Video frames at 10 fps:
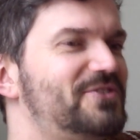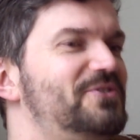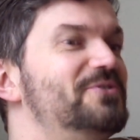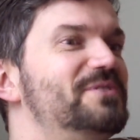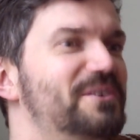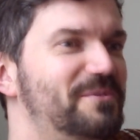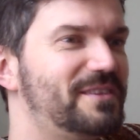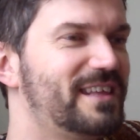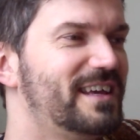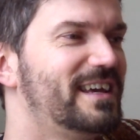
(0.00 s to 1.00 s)
So you deal
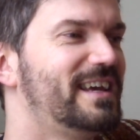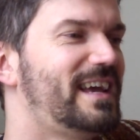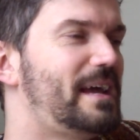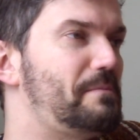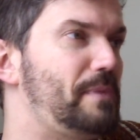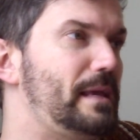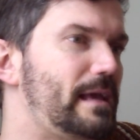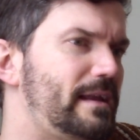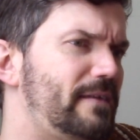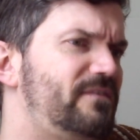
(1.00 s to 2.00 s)
with, and
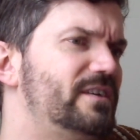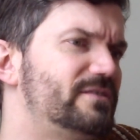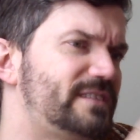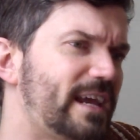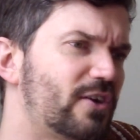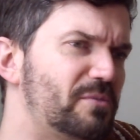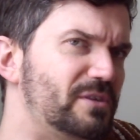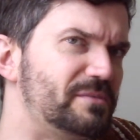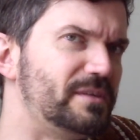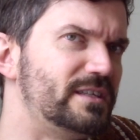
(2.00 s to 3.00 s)
it feels
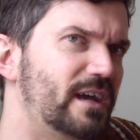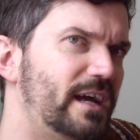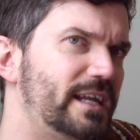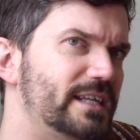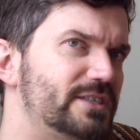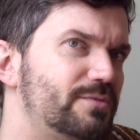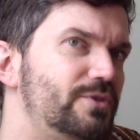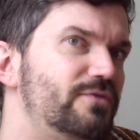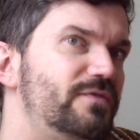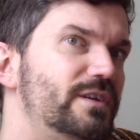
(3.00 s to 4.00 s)
terrible to be in the audience
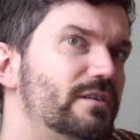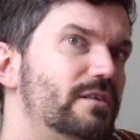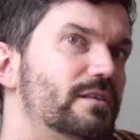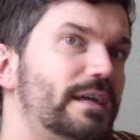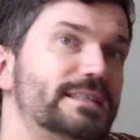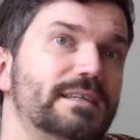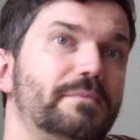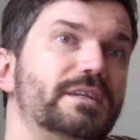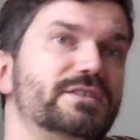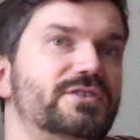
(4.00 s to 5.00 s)
when you feel like
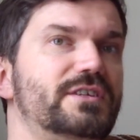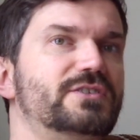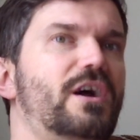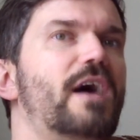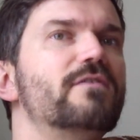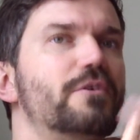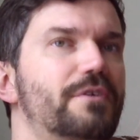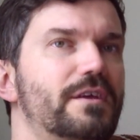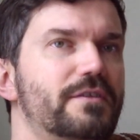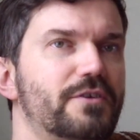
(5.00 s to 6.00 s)
somebody is
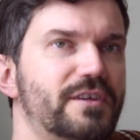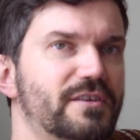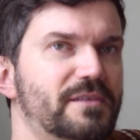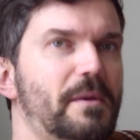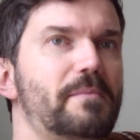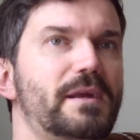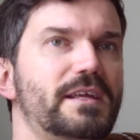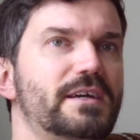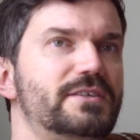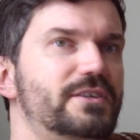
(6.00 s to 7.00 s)
offloading their guilt about
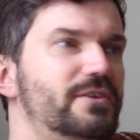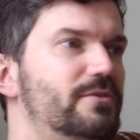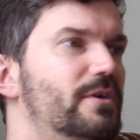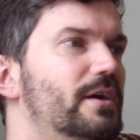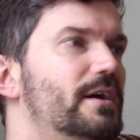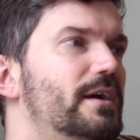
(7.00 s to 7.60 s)
money onto you,